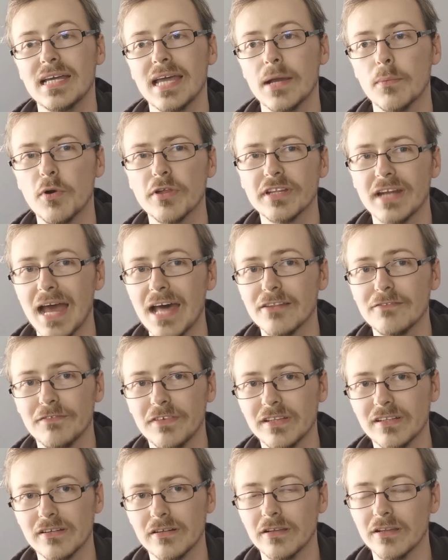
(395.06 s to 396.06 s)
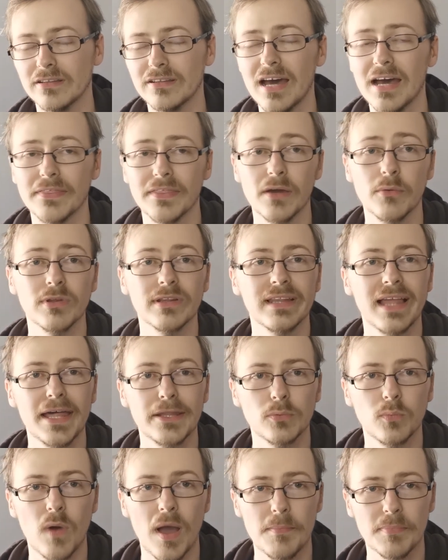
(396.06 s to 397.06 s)
It wasn't as physical as that, there was
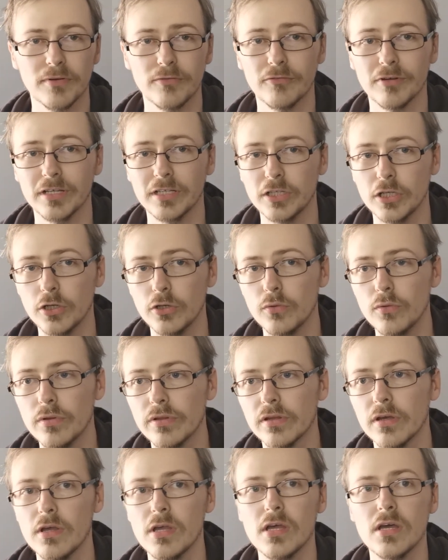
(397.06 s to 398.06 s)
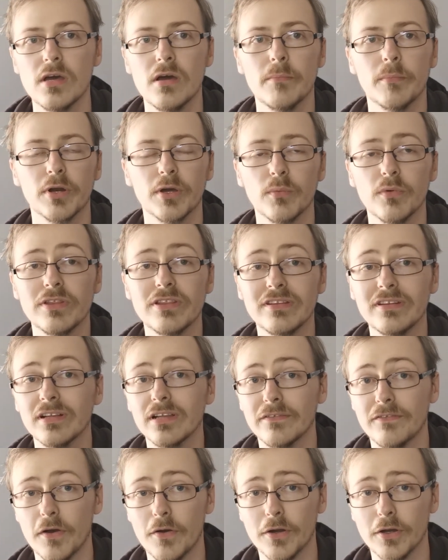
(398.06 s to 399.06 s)
less weaponry used, but it was
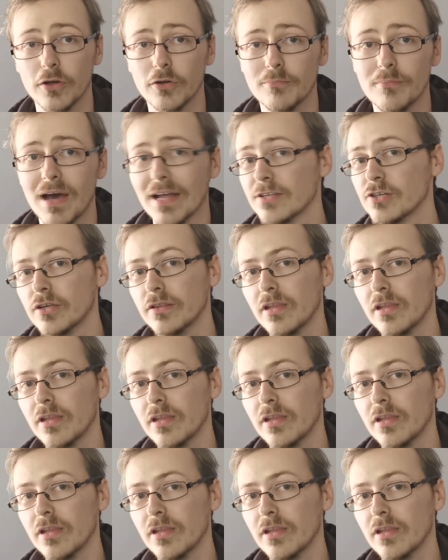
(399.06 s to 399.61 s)
still a very good match.